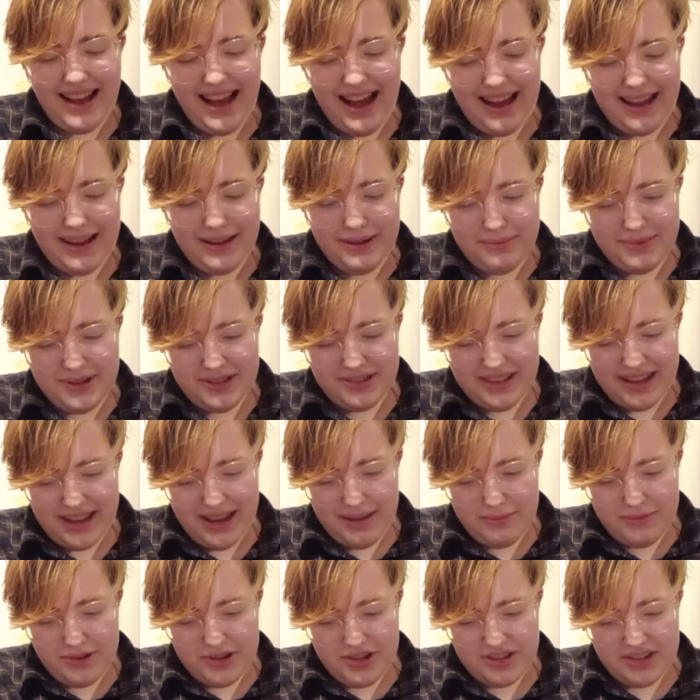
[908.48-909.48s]
I will
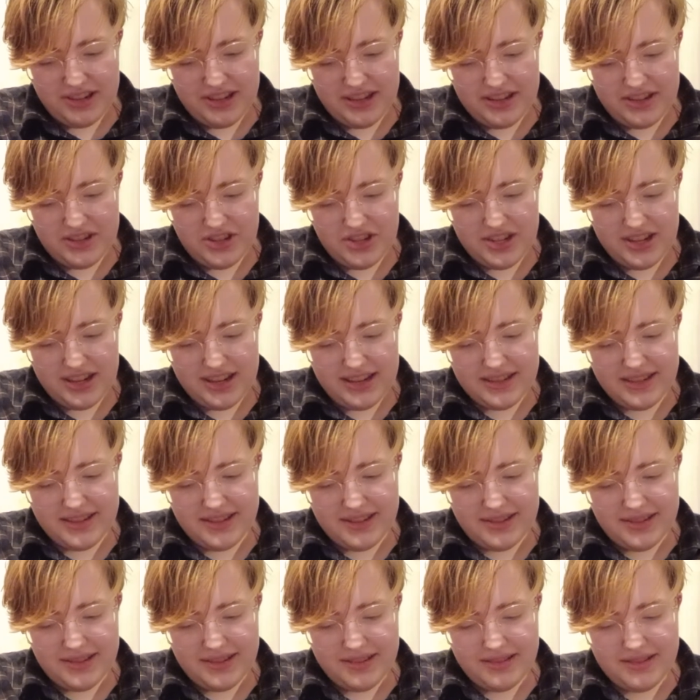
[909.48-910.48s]
get more good
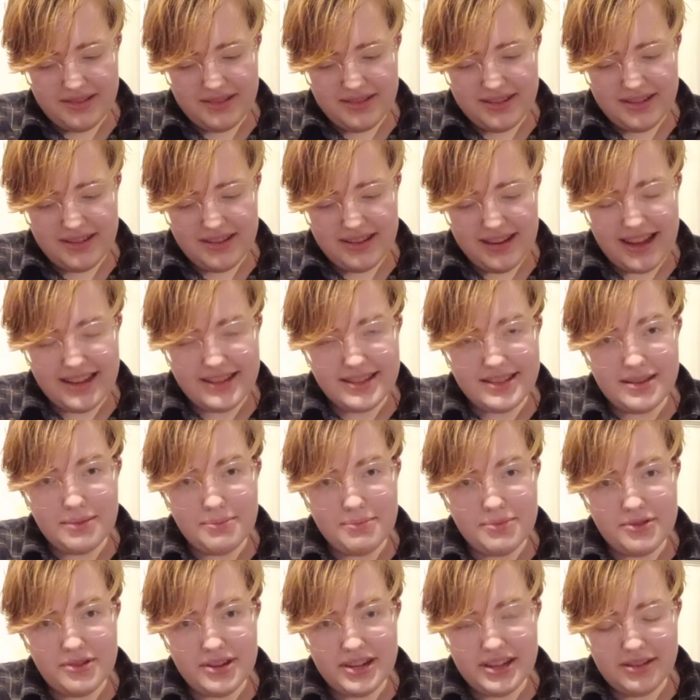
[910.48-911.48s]
shots at some
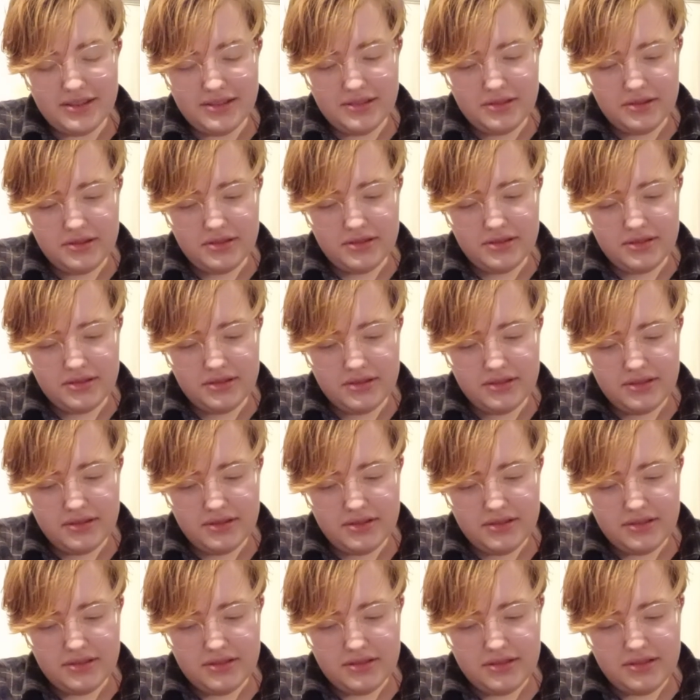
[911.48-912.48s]
point.
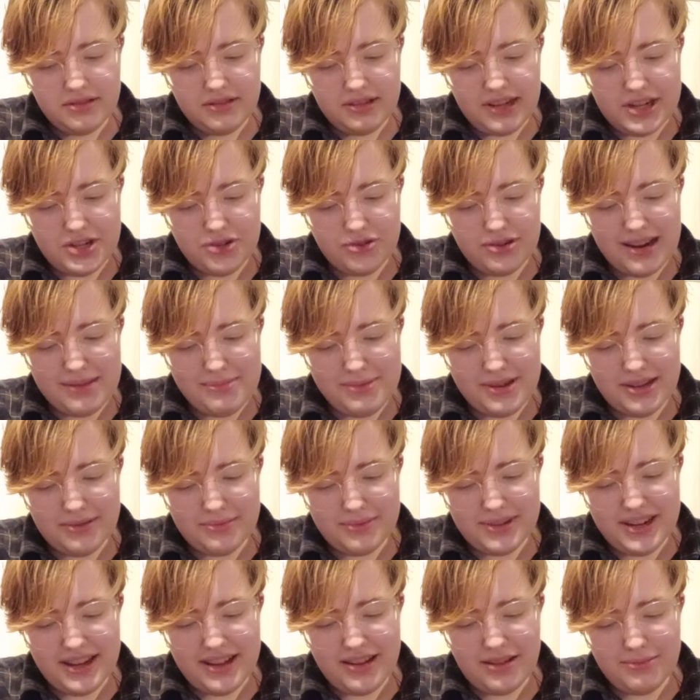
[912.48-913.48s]
A tripod
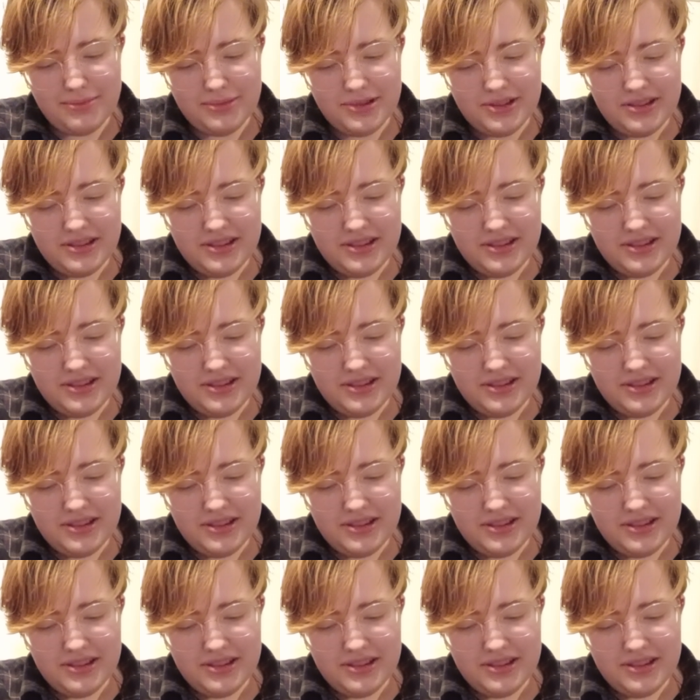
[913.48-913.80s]
would help.